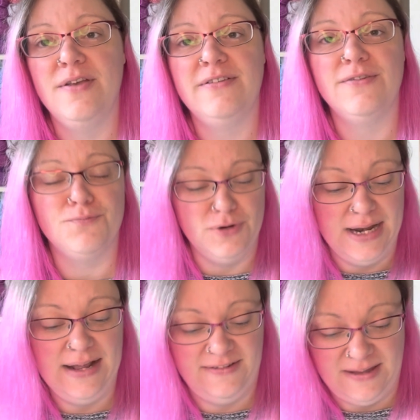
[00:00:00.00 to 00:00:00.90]
This is
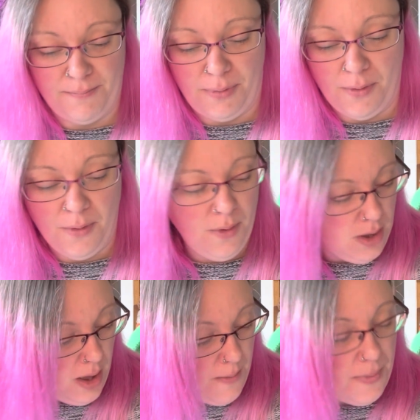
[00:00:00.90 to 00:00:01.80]
really simple,
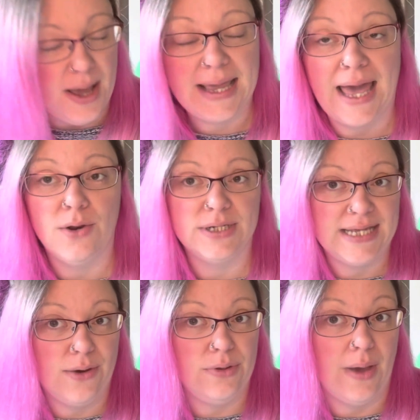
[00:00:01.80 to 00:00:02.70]
but I cannot
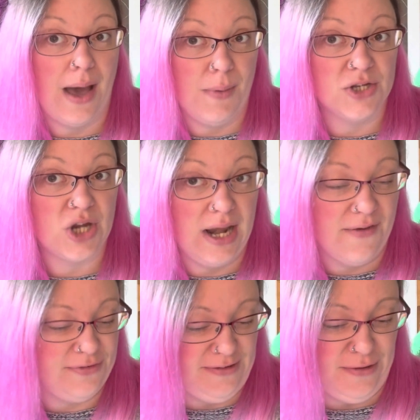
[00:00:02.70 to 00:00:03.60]
tell you how much I
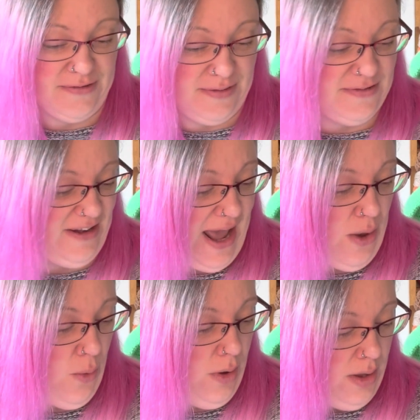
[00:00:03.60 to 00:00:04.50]
love Susan the
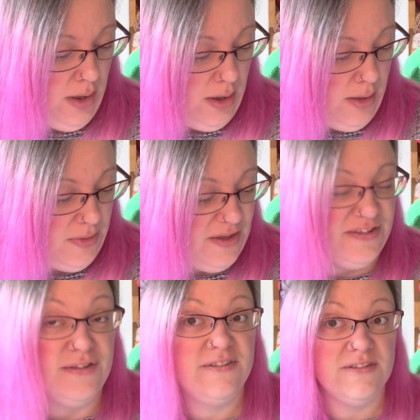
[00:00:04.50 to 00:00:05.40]
Snail. This
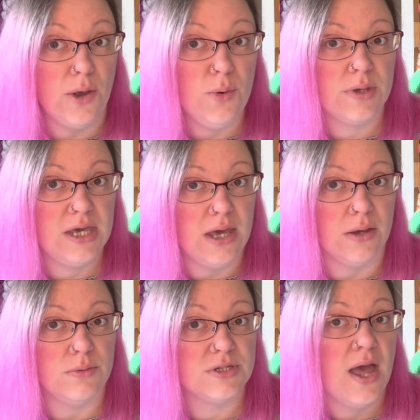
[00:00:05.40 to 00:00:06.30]
is so cute.